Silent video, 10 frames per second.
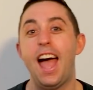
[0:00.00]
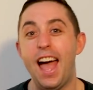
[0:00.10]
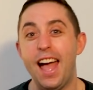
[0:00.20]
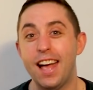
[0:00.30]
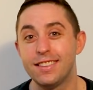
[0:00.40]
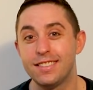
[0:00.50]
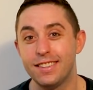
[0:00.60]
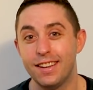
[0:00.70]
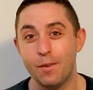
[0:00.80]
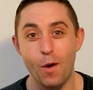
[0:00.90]
and
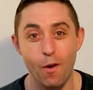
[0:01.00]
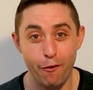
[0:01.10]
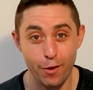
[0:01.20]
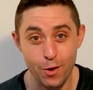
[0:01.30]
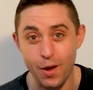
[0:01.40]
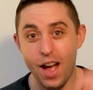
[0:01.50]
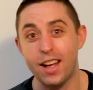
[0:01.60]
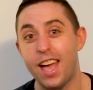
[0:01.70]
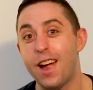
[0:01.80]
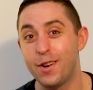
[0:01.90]
well, for you
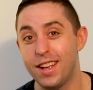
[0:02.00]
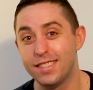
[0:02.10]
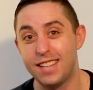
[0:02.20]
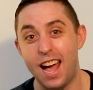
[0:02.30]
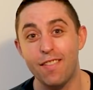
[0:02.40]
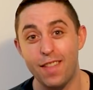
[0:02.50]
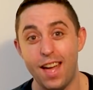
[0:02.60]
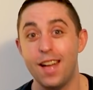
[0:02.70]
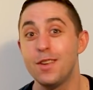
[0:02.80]
Hungarians out there,